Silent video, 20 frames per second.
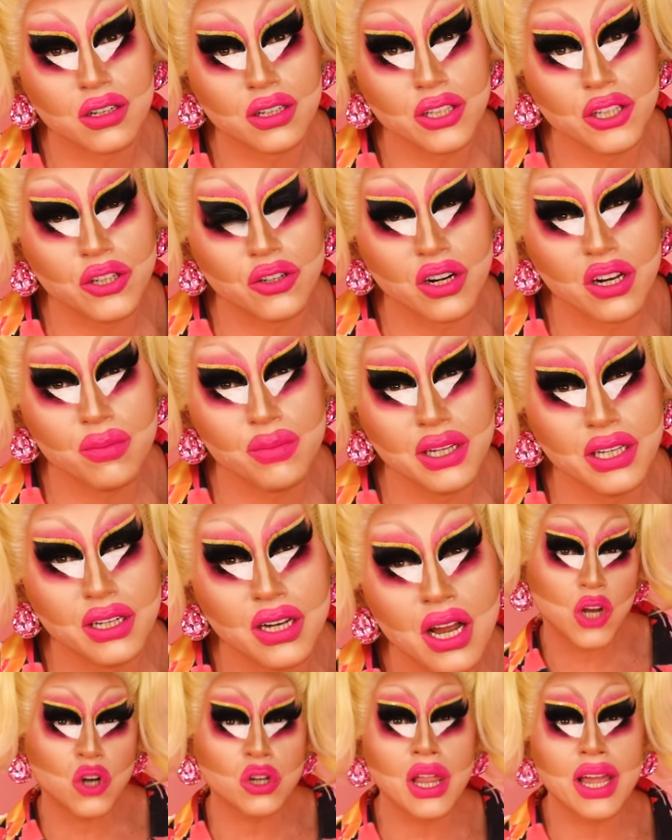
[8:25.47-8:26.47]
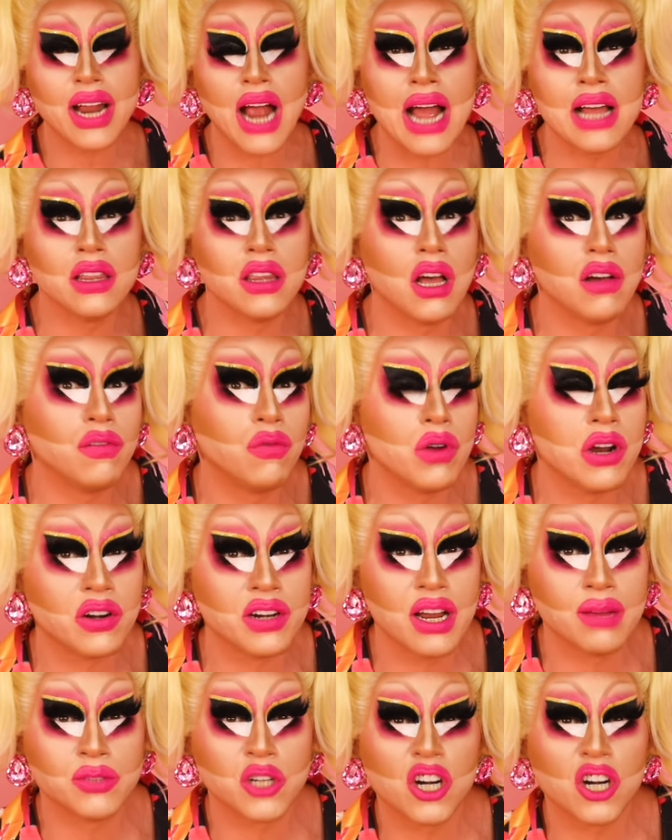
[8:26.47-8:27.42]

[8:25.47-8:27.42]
You know what I mean? Or like, I love weird names.